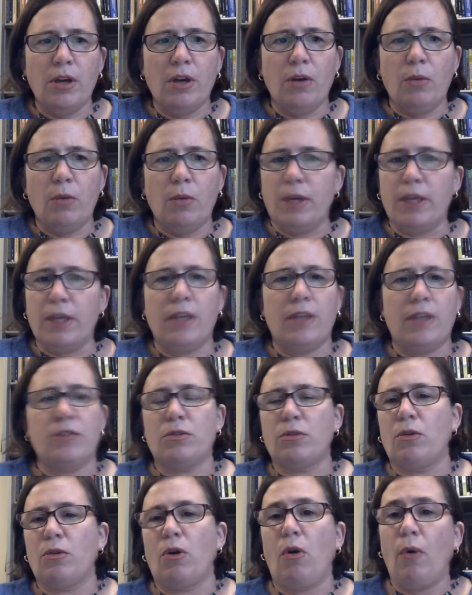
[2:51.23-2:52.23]
When kids
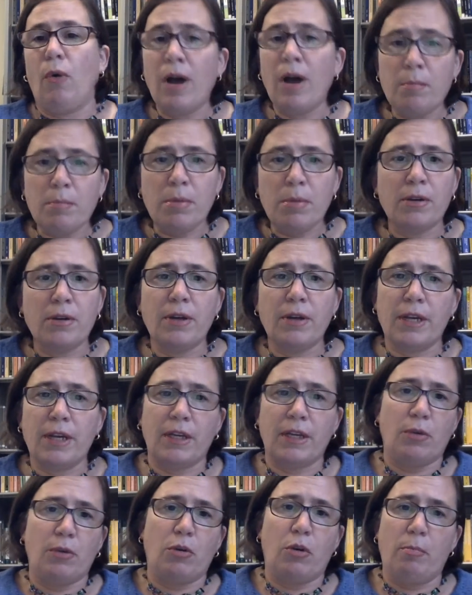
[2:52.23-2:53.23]
grow up and
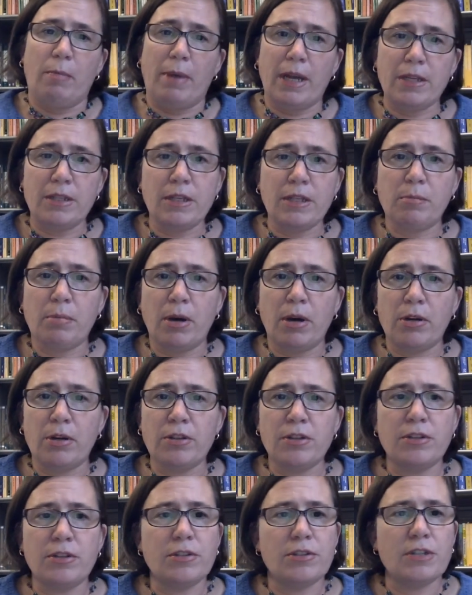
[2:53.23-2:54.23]
get romantic
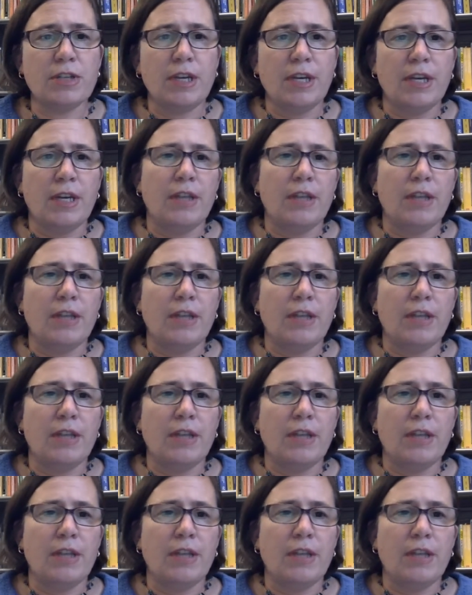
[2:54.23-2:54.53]
partners,